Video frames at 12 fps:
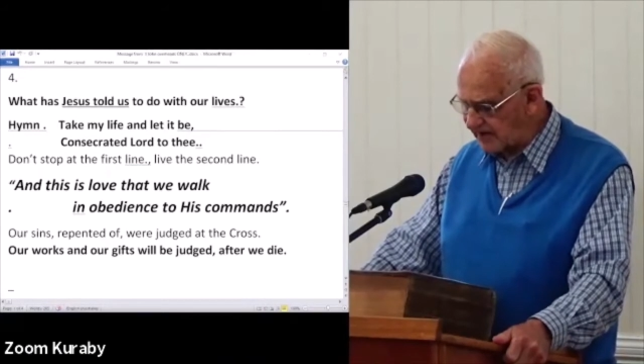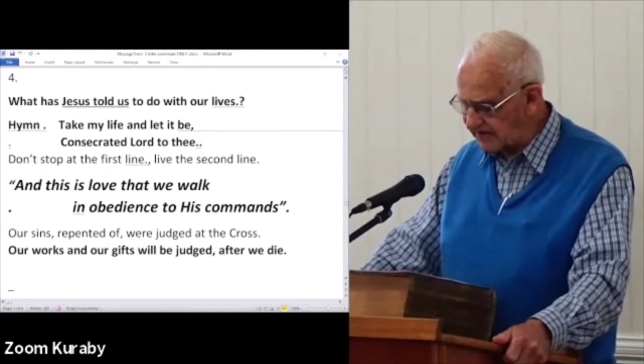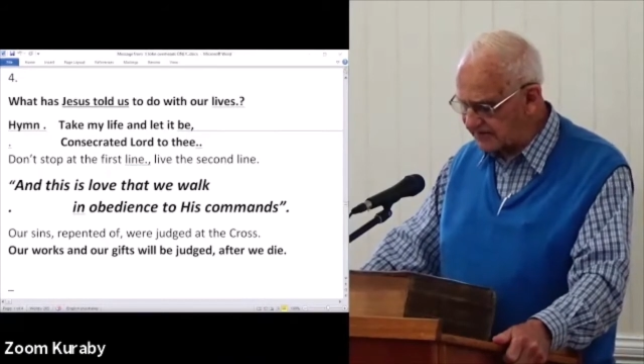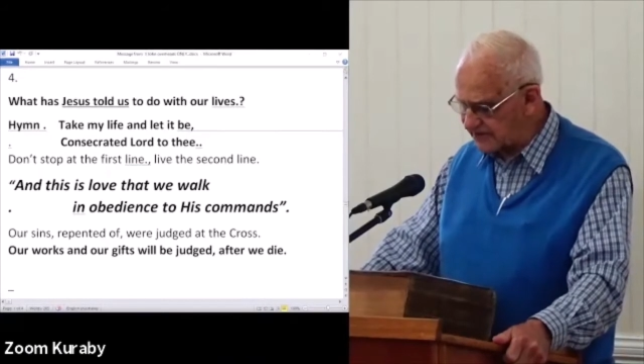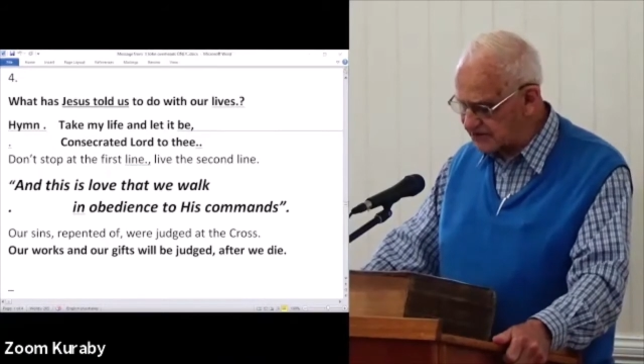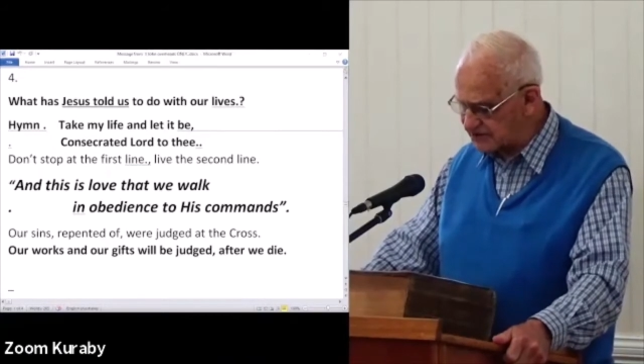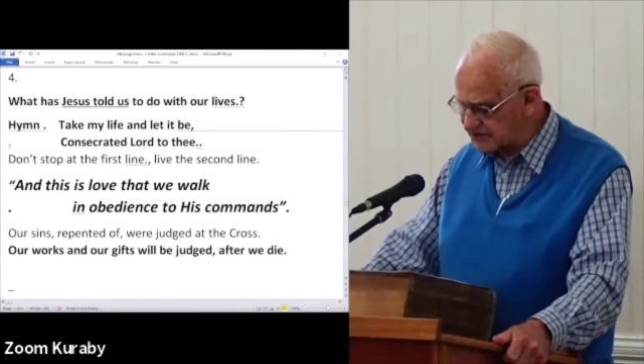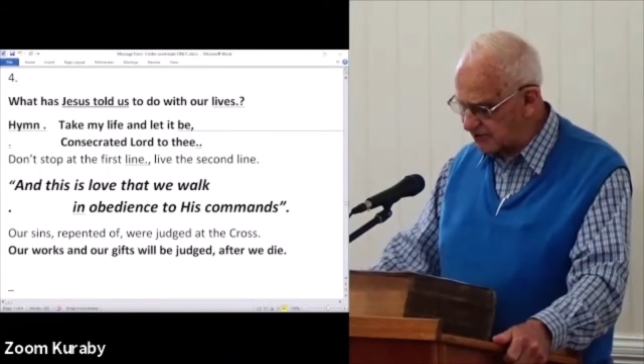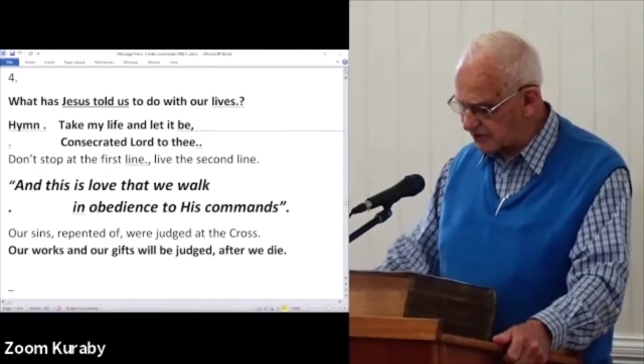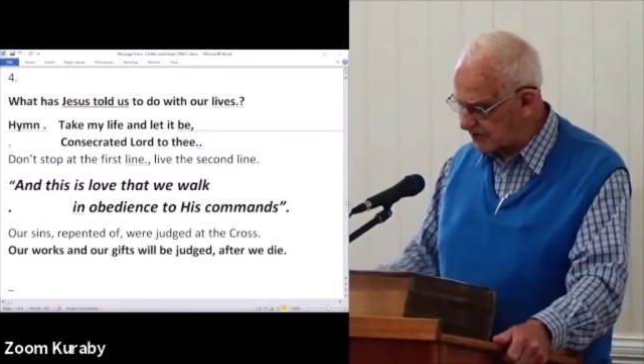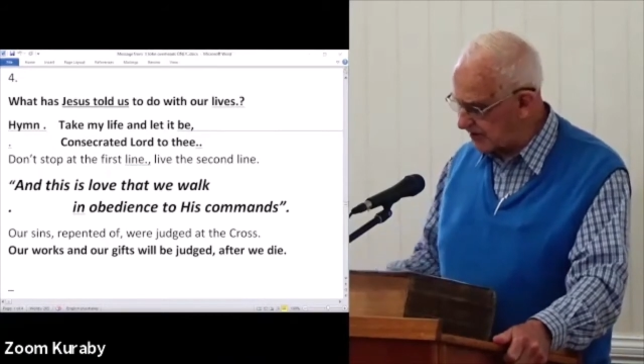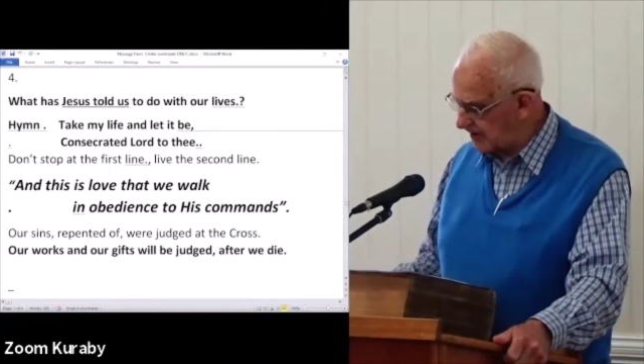that
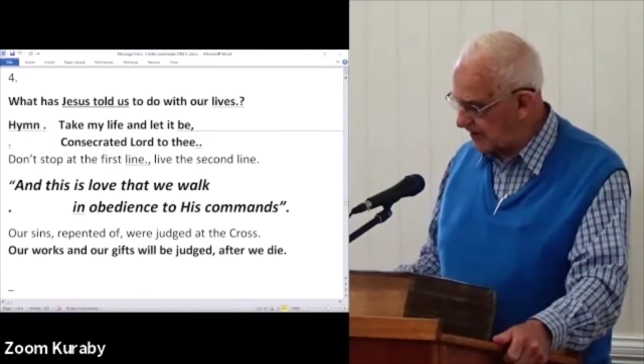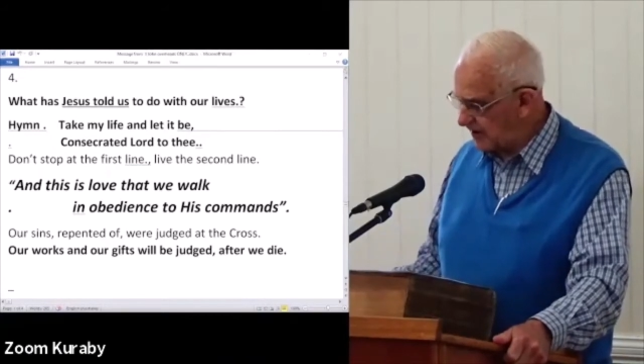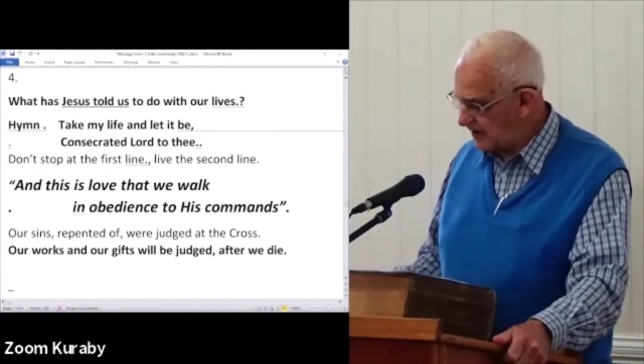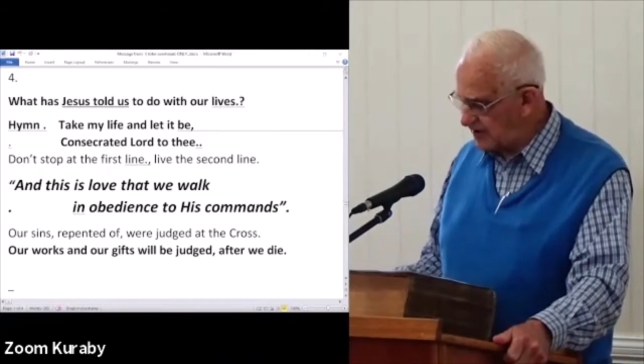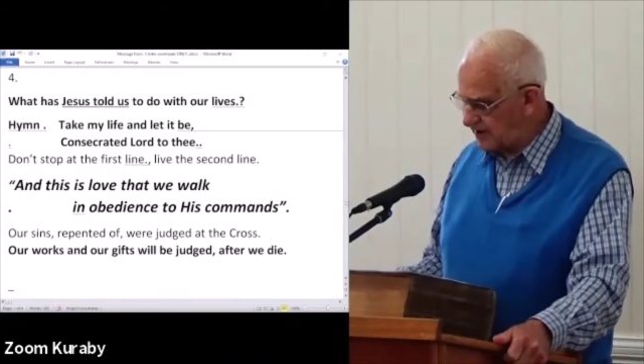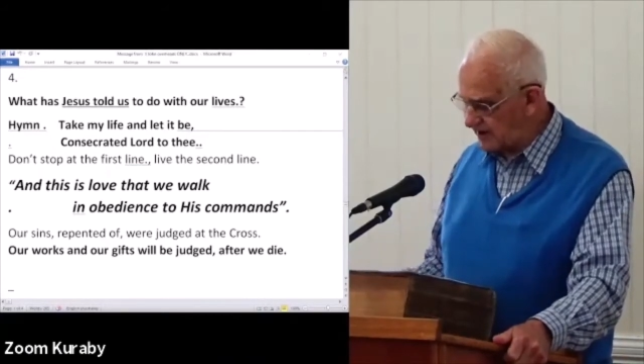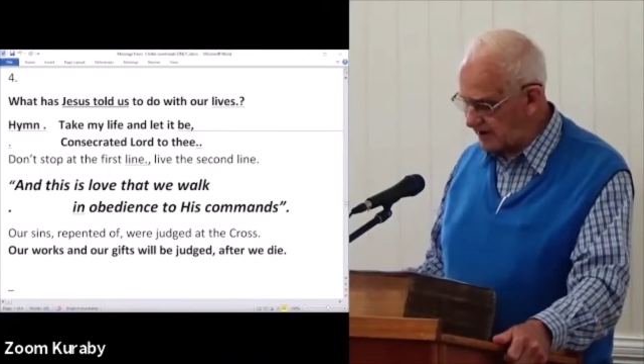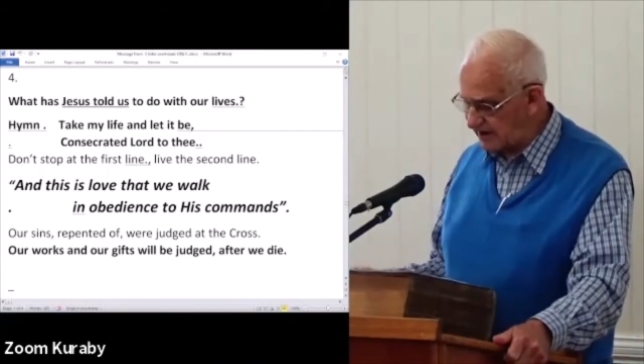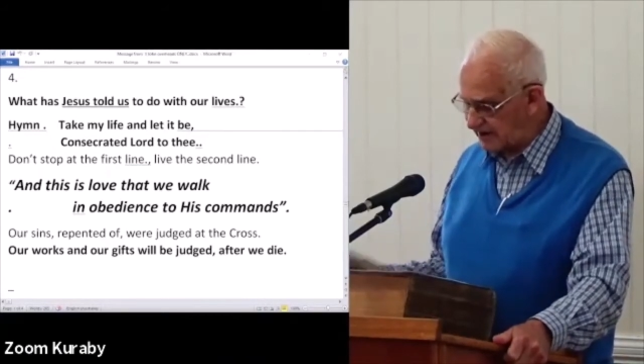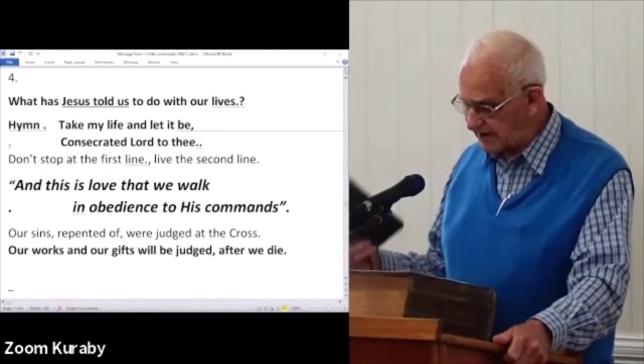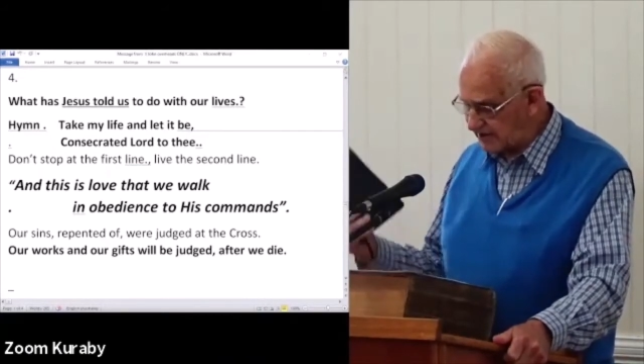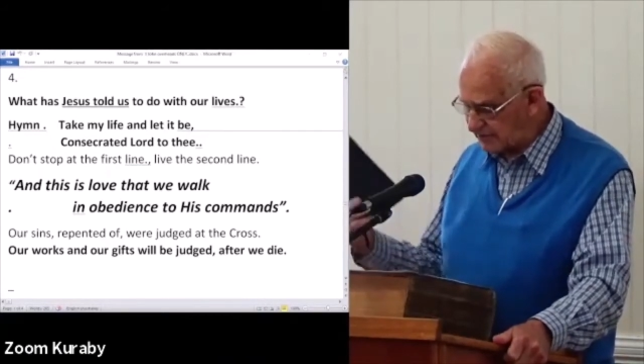John here
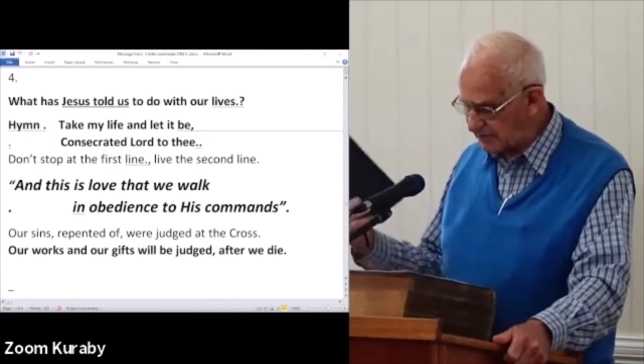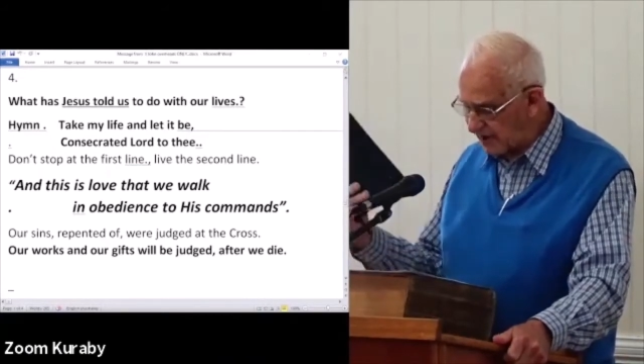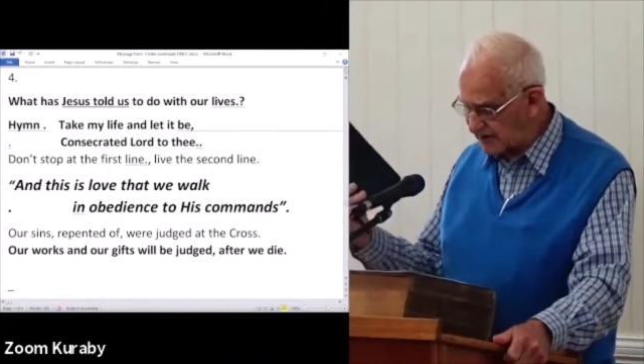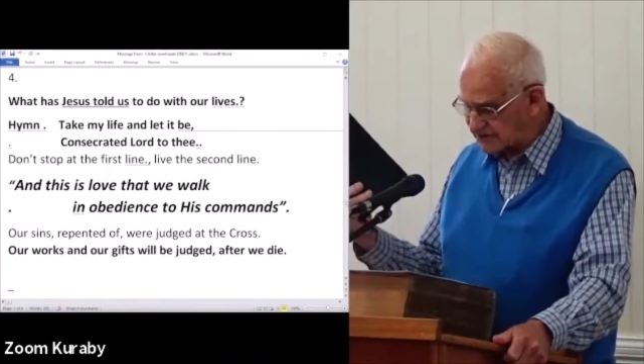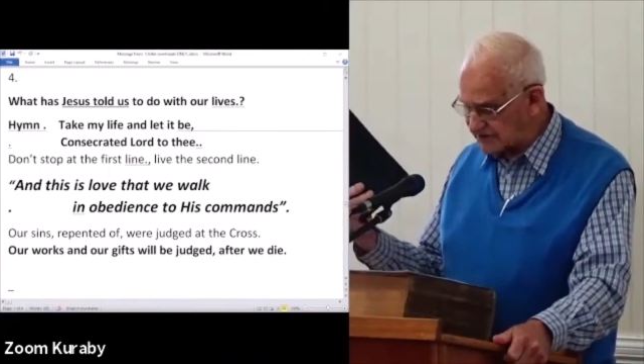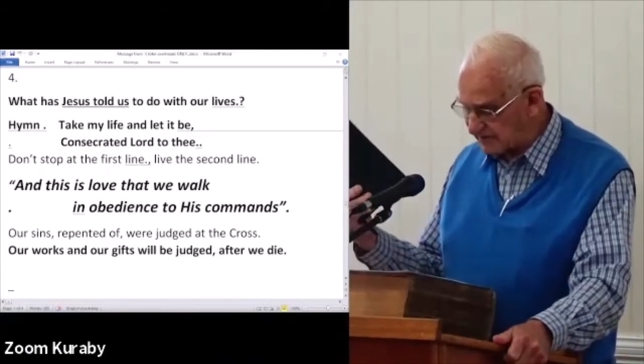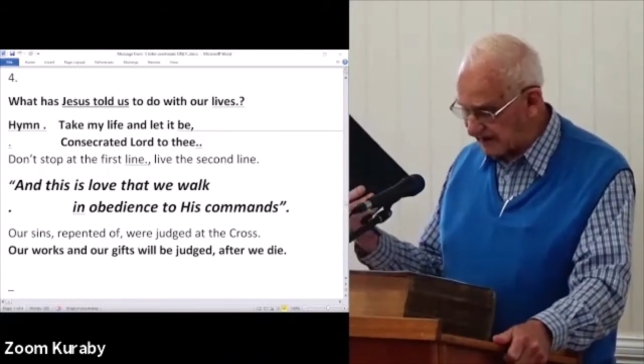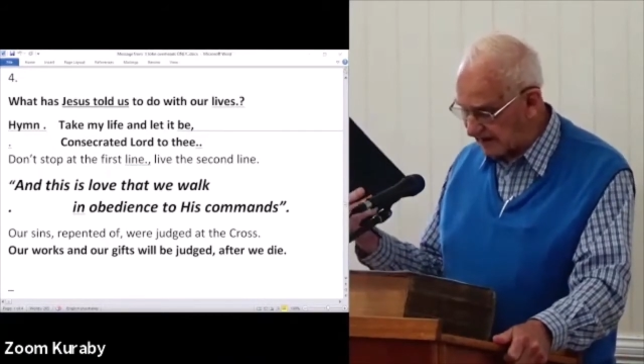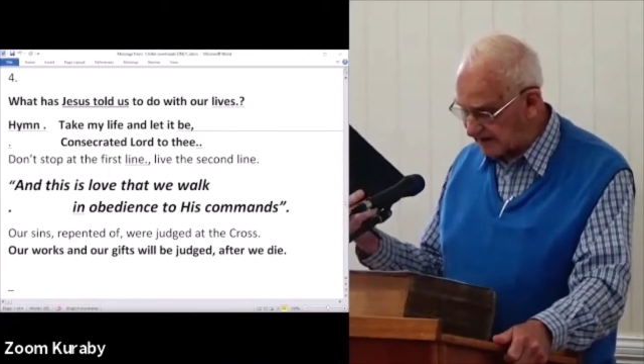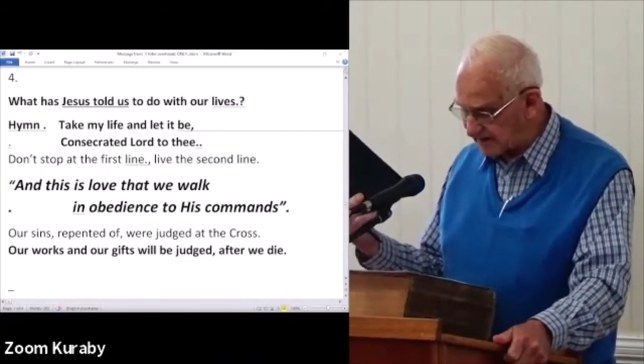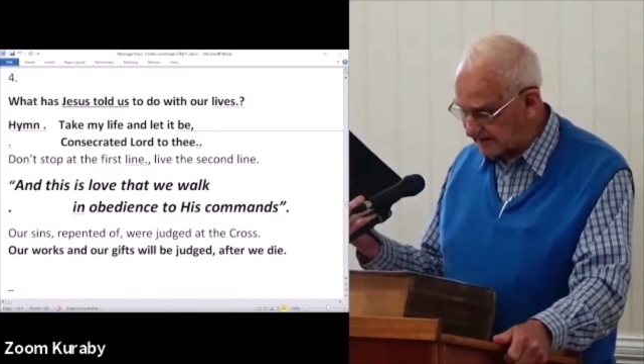writes about